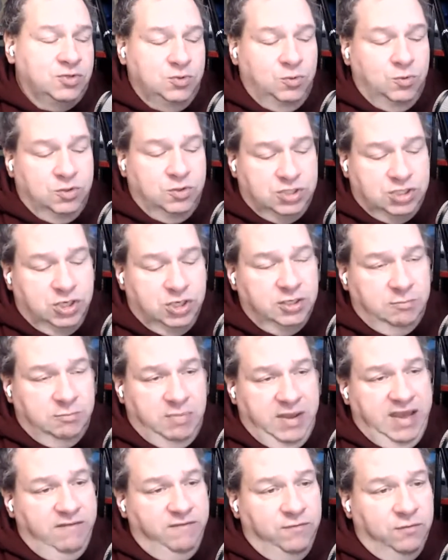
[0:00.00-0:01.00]
who were starting to
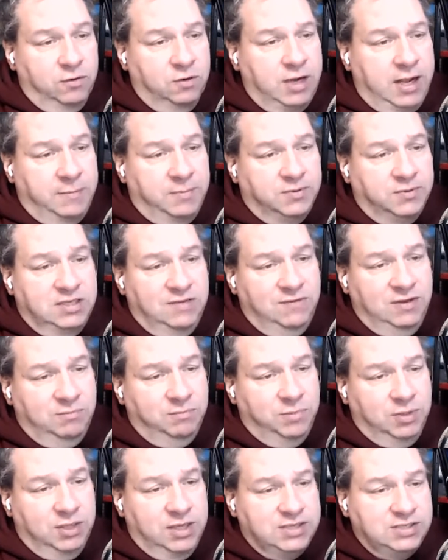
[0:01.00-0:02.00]
pay for Apple TV
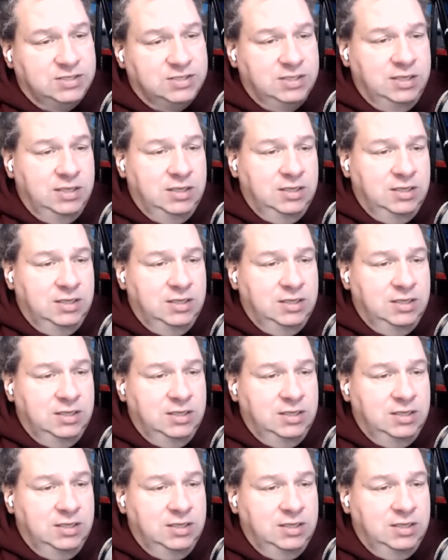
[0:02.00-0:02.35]
Plus